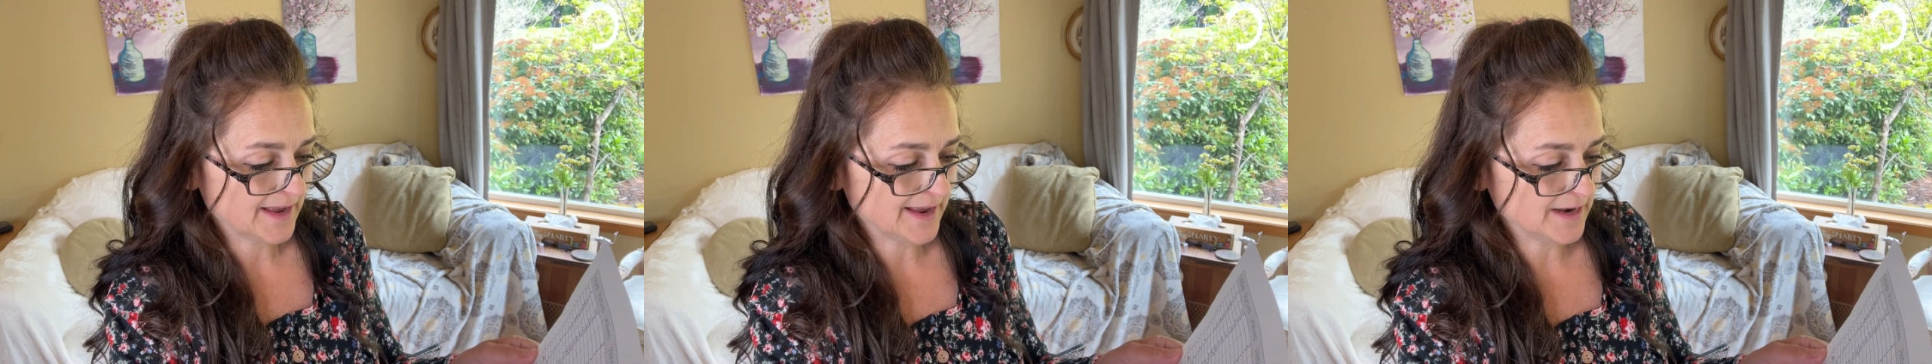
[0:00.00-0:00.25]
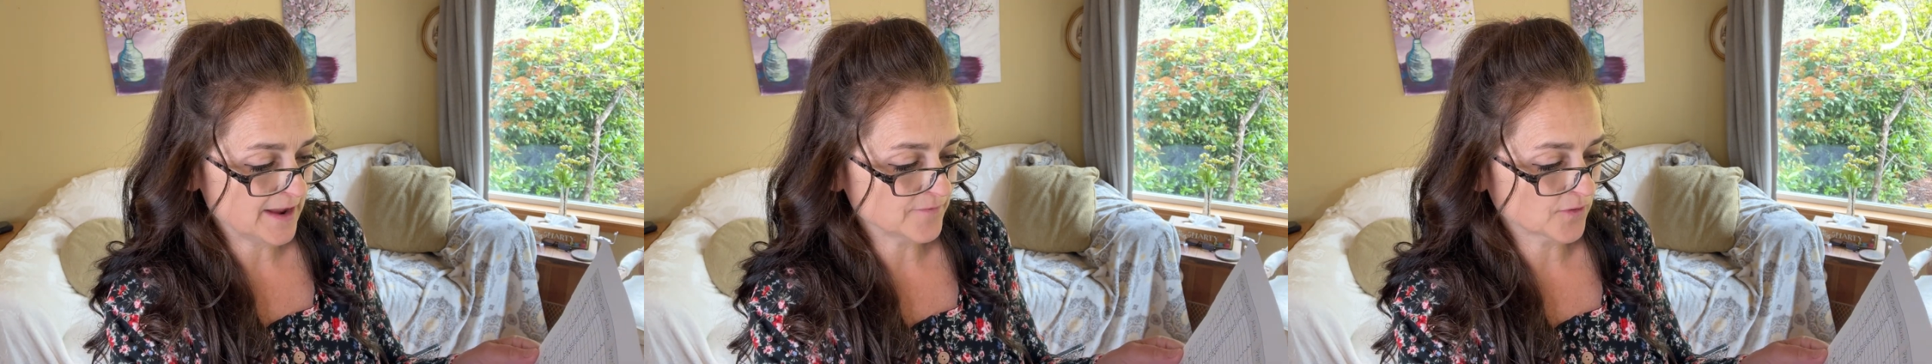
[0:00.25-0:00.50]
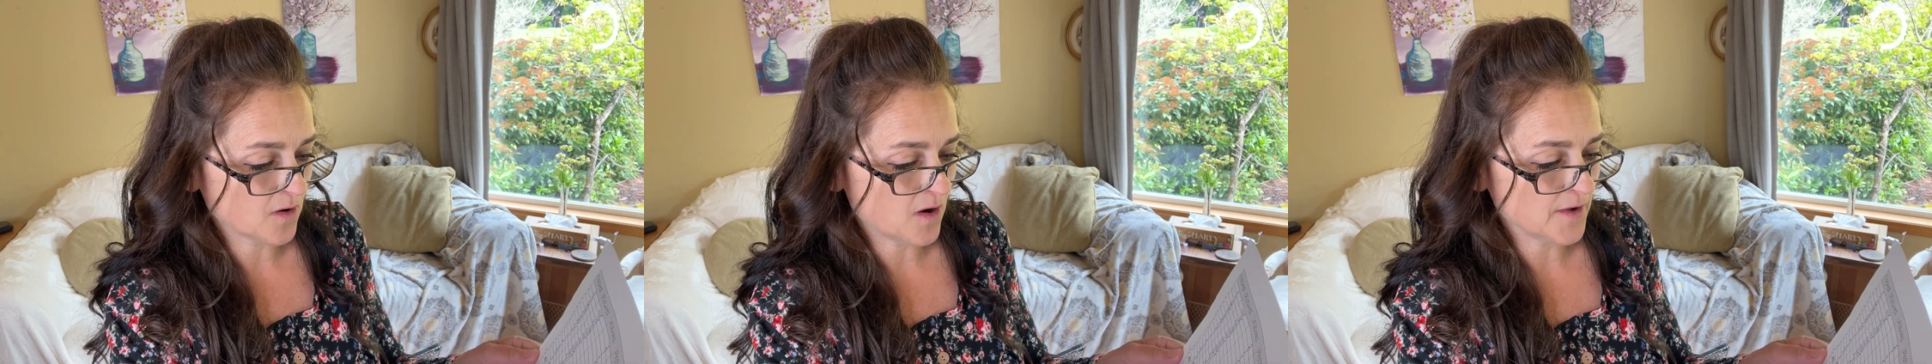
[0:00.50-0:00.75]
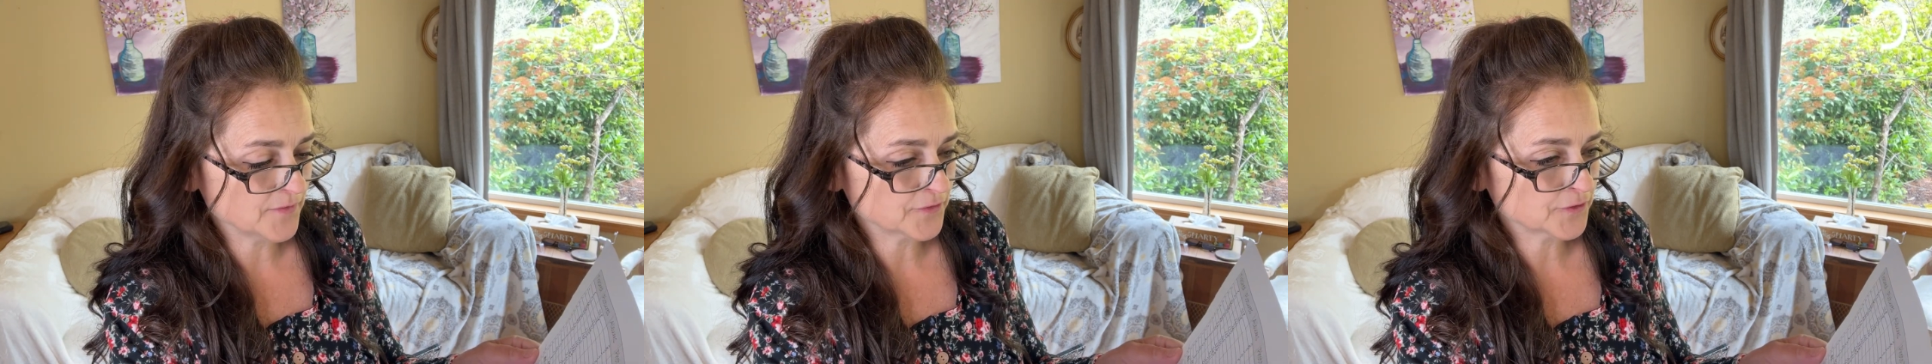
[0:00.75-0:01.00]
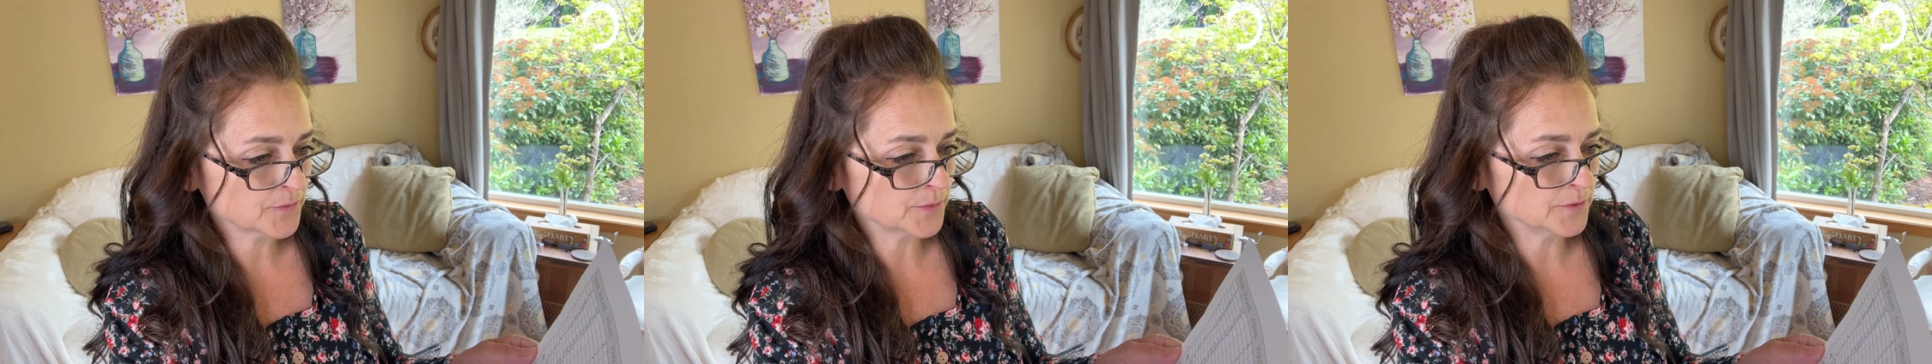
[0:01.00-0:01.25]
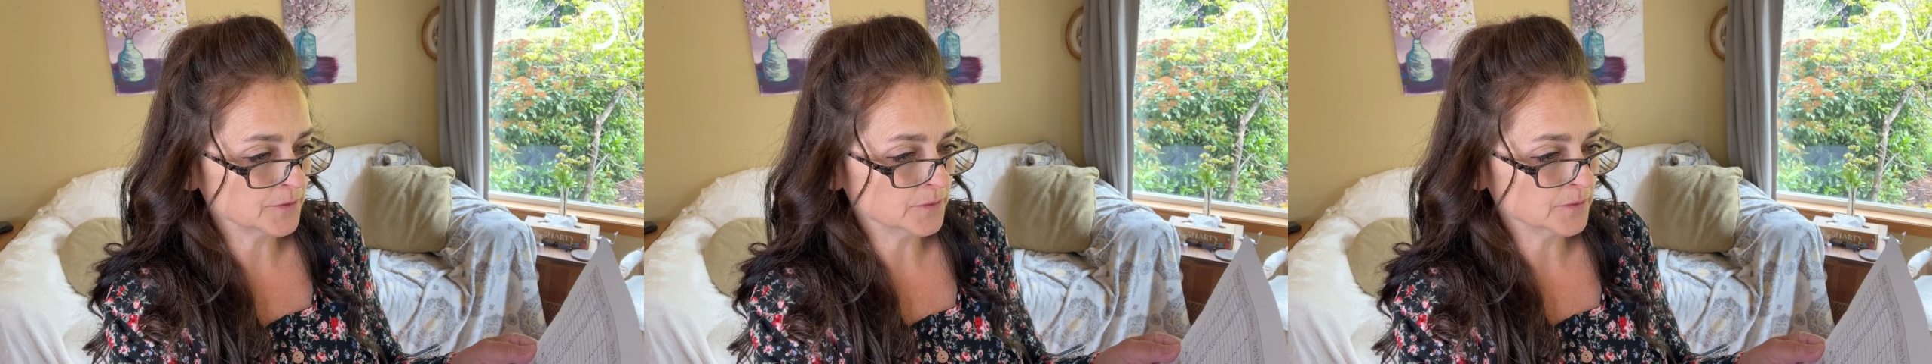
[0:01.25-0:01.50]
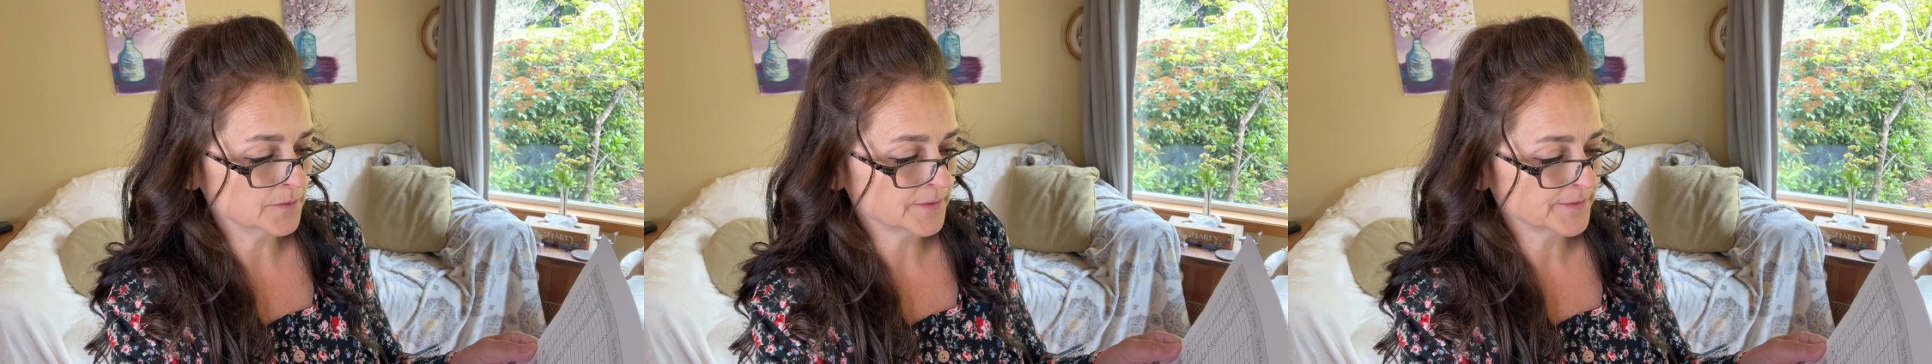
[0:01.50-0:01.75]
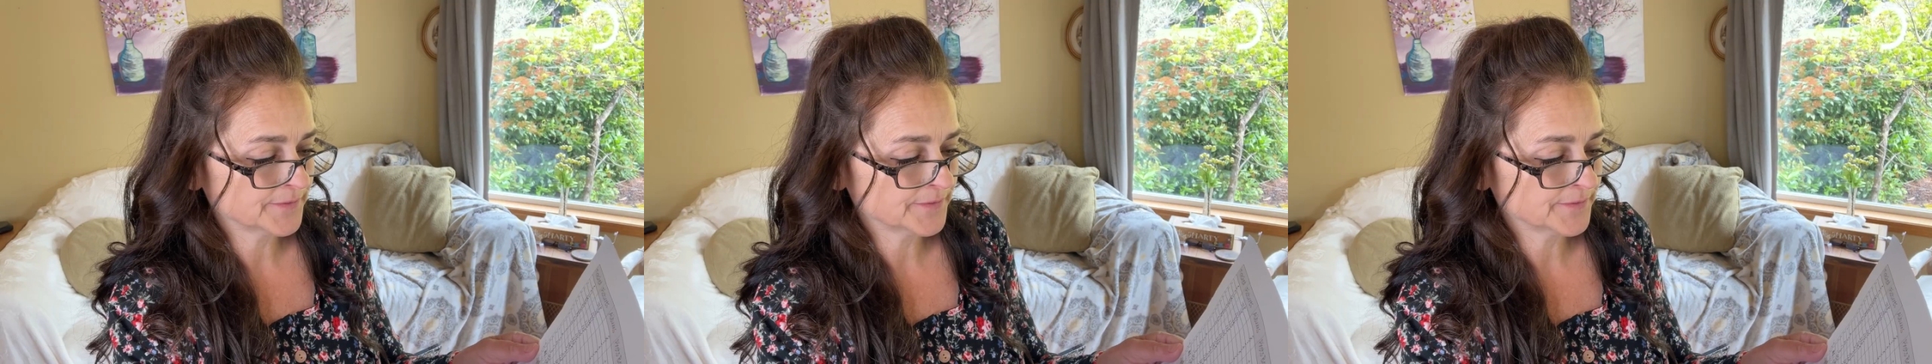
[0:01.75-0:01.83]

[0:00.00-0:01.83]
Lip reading: and I've gone through